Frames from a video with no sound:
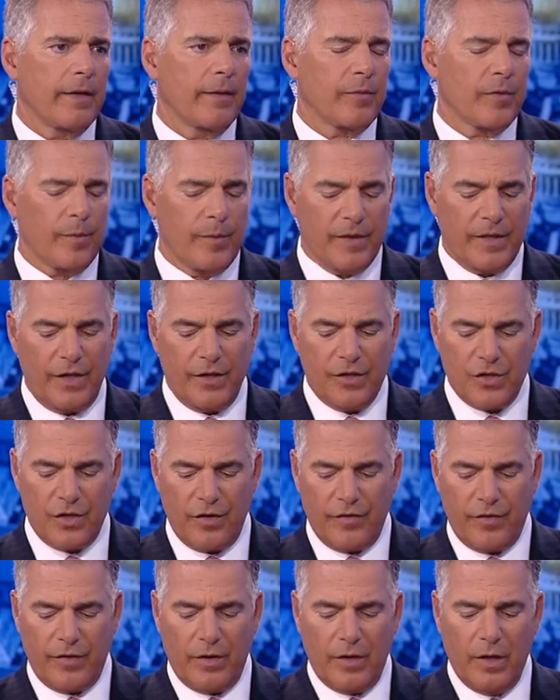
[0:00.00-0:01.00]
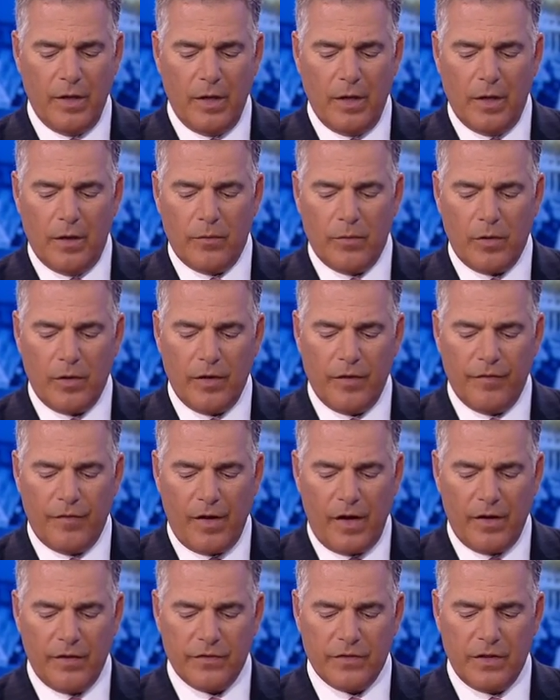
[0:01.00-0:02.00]
the implementation of it, really
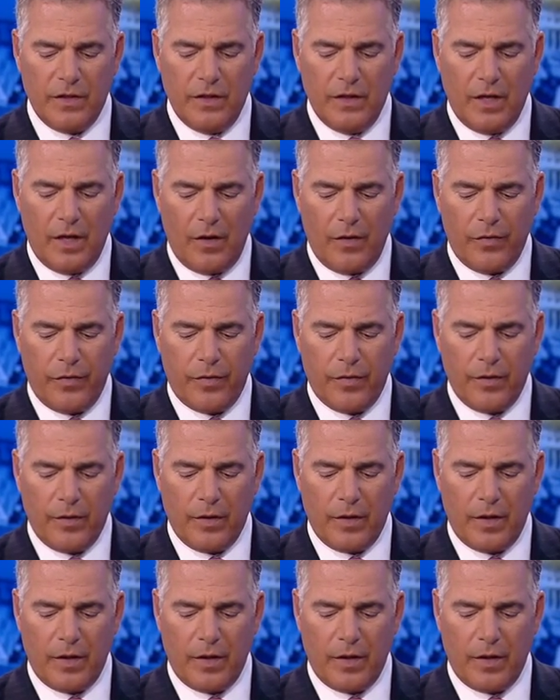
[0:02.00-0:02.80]
involves the health